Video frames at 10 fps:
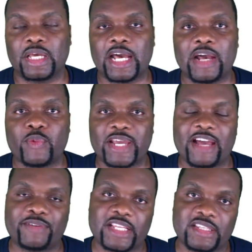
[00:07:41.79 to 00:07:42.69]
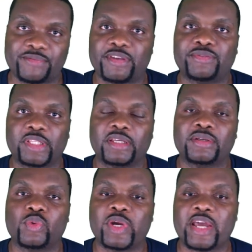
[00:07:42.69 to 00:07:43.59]
and we have, let's say, 50,
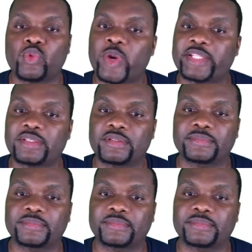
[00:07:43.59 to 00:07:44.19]
we can wait